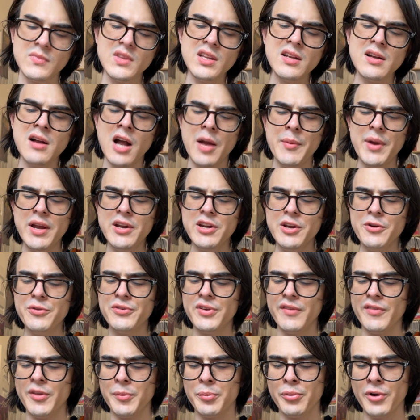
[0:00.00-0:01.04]
I made use
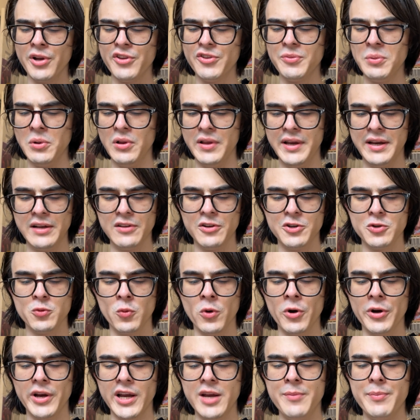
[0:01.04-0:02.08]
of the principal English
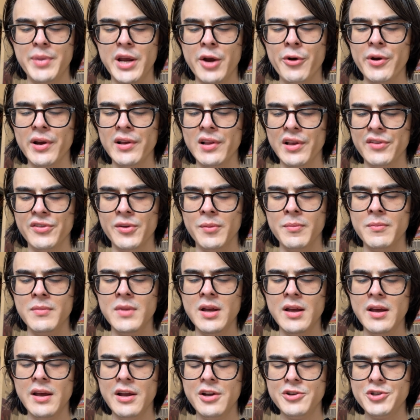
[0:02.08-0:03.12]
work Imperialism,
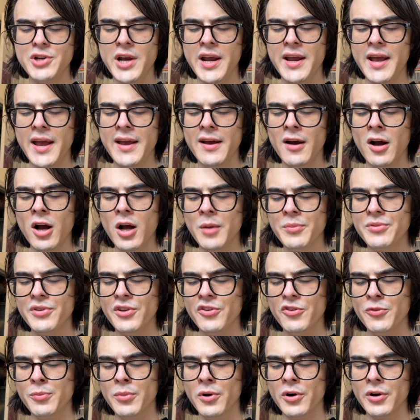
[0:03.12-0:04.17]
J.A. Hobson's
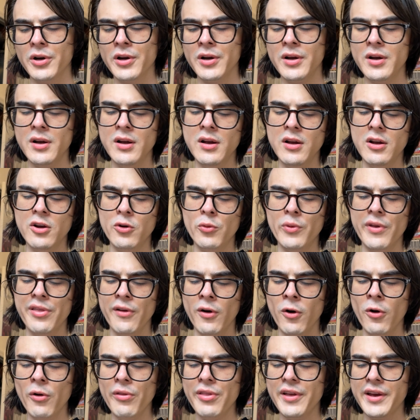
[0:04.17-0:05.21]
book, with
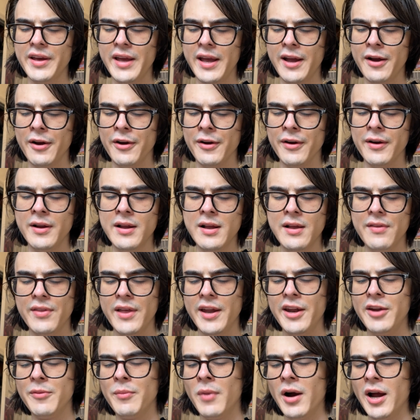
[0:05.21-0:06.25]
all the care that
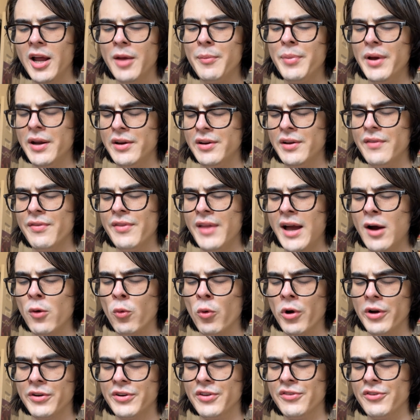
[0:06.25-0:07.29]
in my opinion that
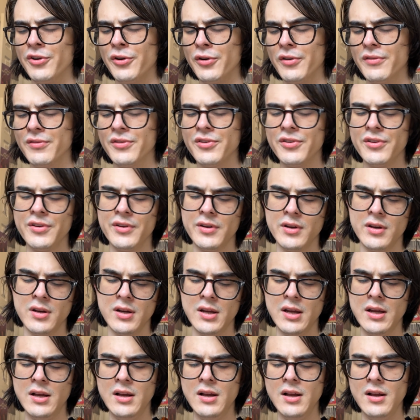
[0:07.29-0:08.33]
work deserves.
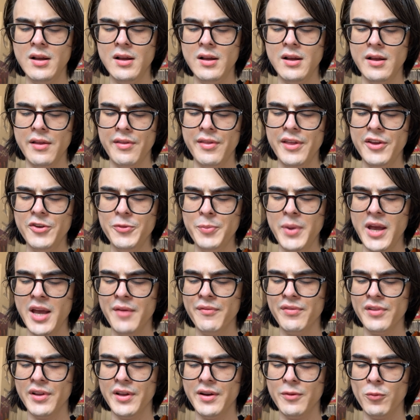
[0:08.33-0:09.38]
This
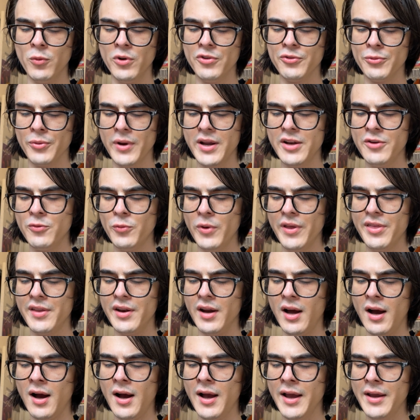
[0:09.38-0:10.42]
pamphlet was written with an
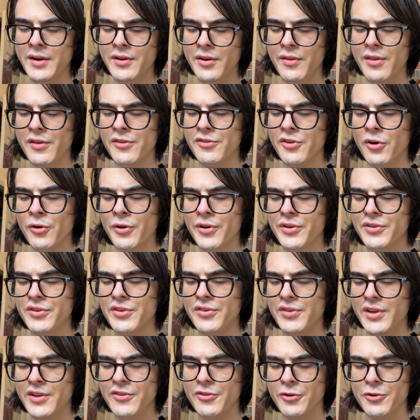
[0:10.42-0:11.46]
eye to the Tsarist
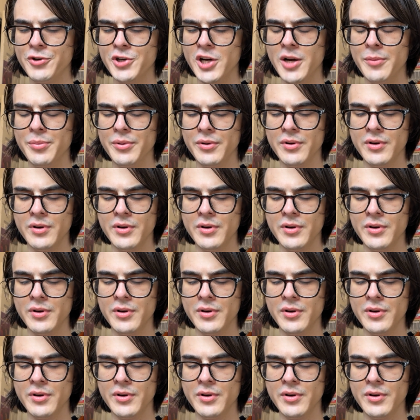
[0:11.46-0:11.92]
censorship.